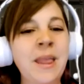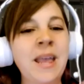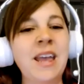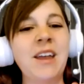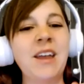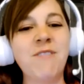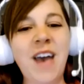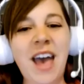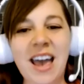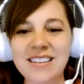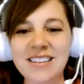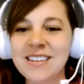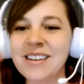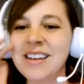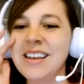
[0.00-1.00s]
In
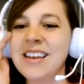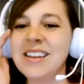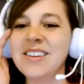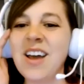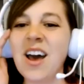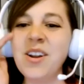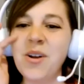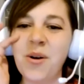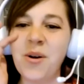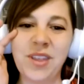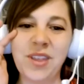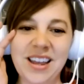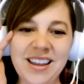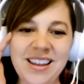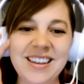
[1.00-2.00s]
fact, not
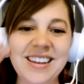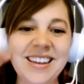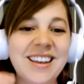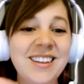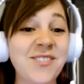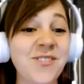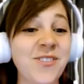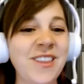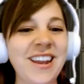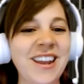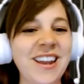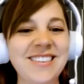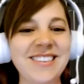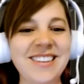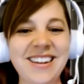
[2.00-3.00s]
only, hints for the
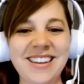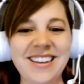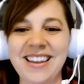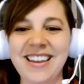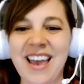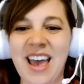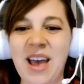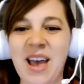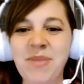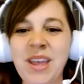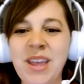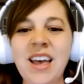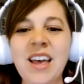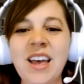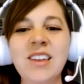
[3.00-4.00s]
next city, Kit Kat,
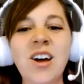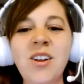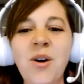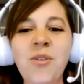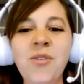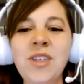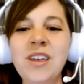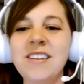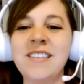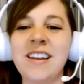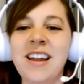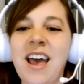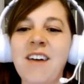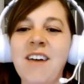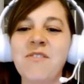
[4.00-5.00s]
not only does
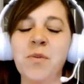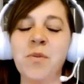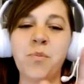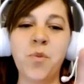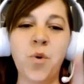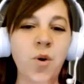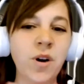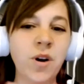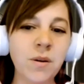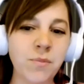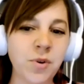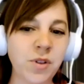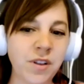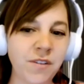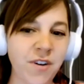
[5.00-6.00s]
it have more
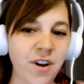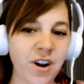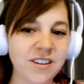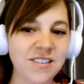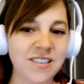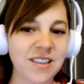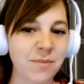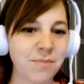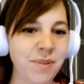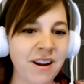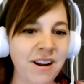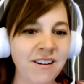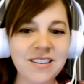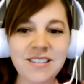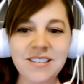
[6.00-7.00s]
boulevards than
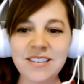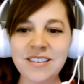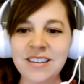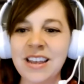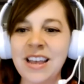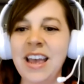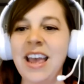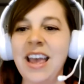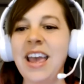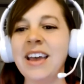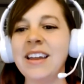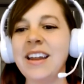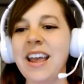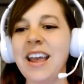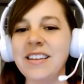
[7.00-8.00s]
Paris
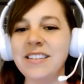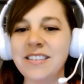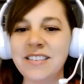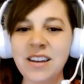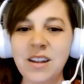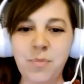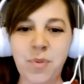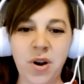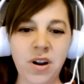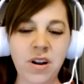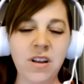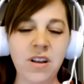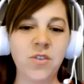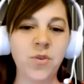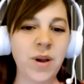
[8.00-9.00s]
and a city
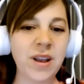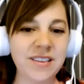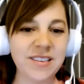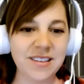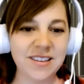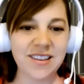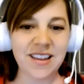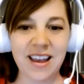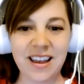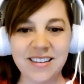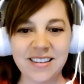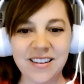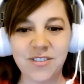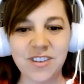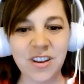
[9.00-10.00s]
park twice the
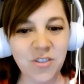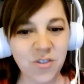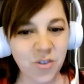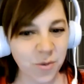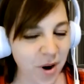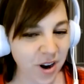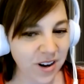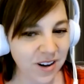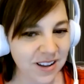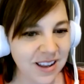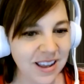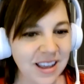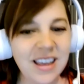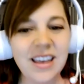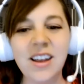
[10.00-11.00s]
size of Central Park,
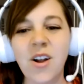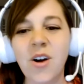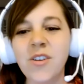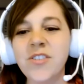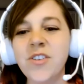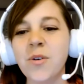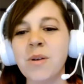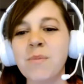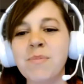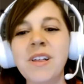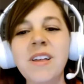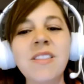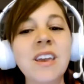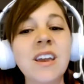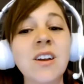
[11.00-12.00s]
it also
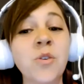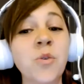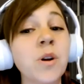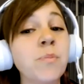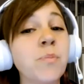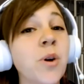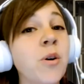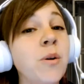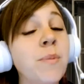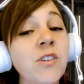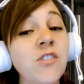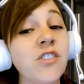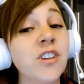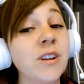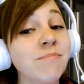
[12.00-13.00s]
completely ignored
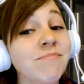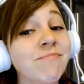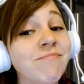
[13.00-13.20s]
prohibition.